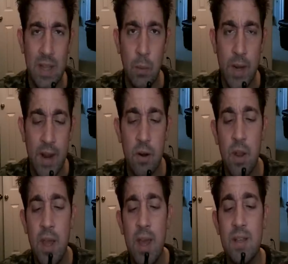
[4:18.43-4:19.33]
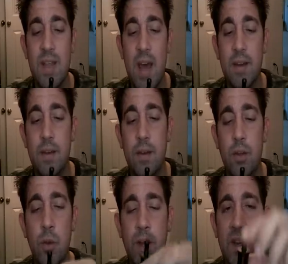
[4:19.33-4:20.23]
Liquinator is that
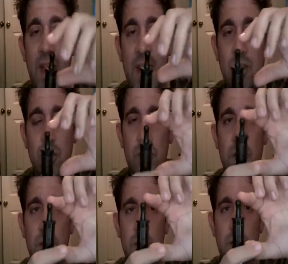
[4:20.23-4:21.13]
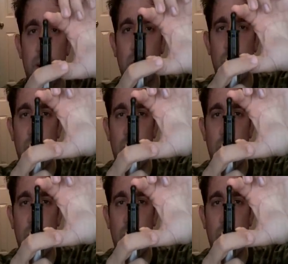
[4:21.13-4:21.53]
you can actually, and I'll